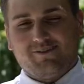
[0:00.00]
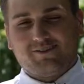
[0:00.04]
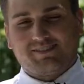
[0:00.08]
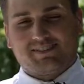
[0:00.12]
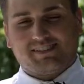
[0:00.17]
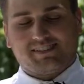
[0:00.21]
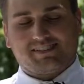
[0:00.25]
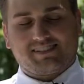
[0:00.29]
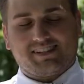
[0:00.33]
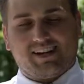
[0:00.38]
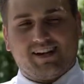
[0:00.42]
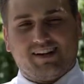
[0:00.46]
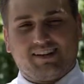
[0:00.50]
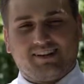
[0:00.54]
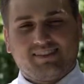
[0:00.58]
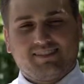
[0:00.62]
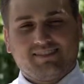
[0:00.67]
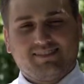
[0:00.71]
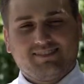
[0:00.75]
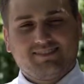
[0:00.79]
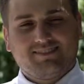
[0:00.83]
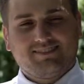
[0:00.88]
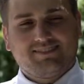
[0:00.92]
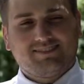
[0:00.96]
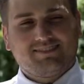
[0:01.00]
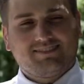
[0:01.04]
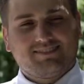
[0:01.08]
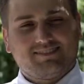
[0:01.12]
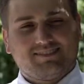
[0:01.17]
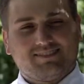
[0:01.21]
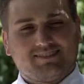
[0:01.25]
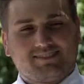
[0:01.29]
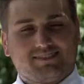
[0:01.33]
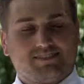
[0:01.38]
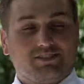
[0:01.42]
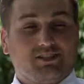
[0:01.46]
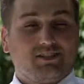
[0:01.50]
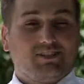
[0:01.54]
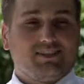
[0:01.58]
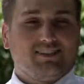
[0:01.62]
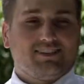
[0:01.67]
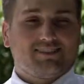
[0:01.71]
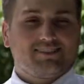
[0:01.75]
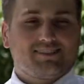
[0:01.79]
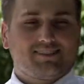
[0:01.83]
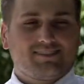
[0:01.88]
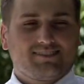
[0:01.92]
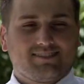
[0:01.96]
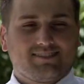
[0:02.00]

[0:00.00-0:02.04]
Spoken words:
exciting. Still is.